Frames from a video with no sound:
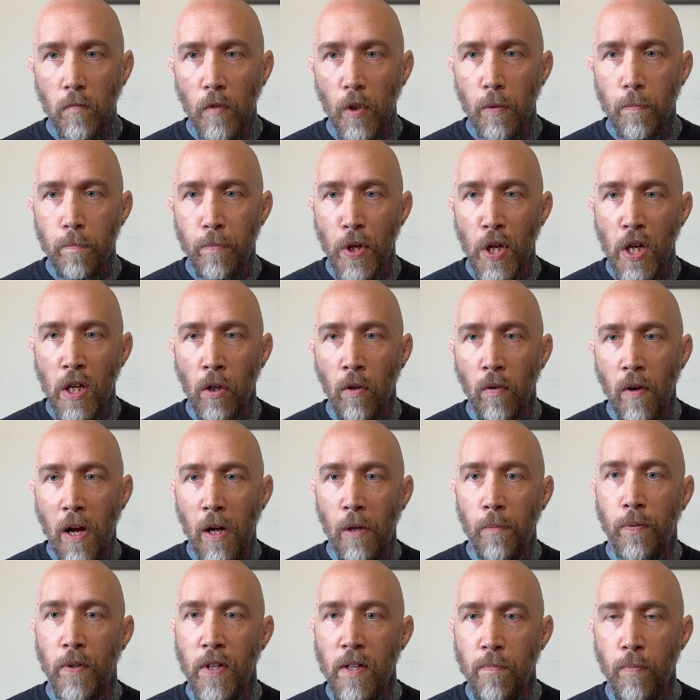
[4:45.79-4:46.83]
being
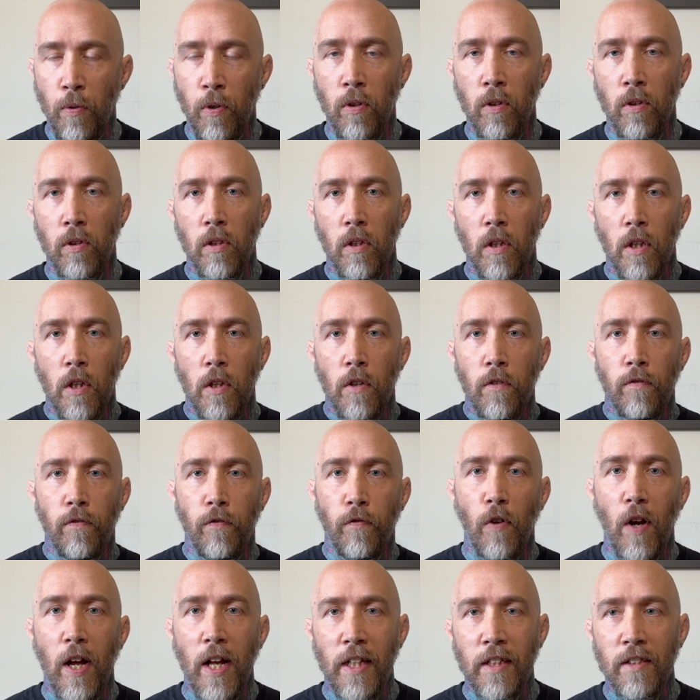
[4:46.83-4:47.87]
around people,
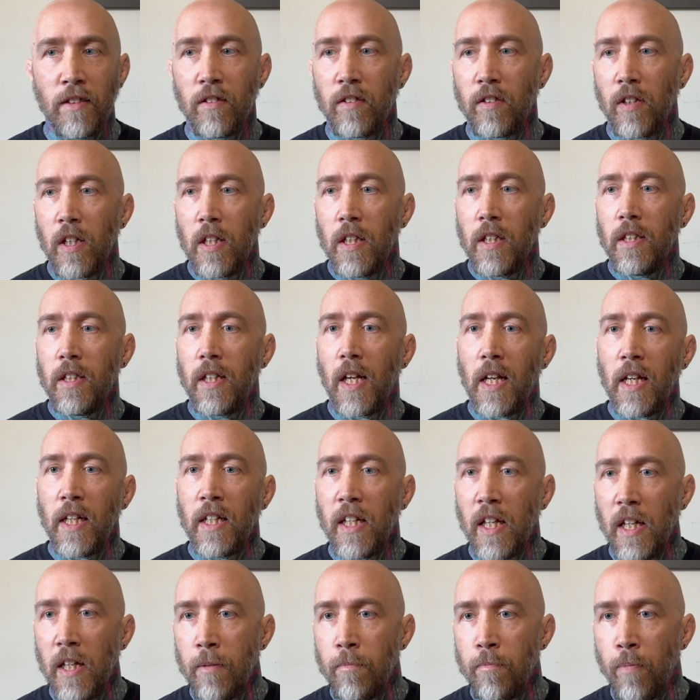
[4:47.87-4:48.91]
friends, getting
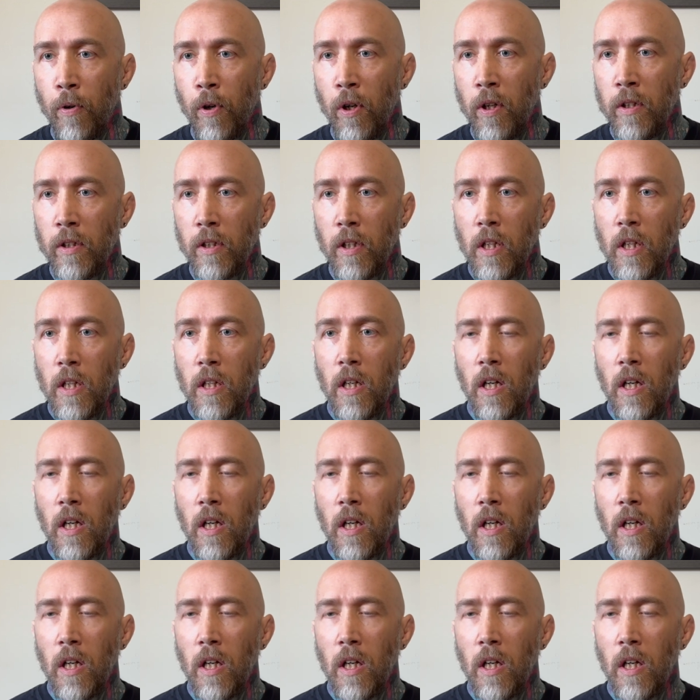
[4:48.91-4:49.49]
input,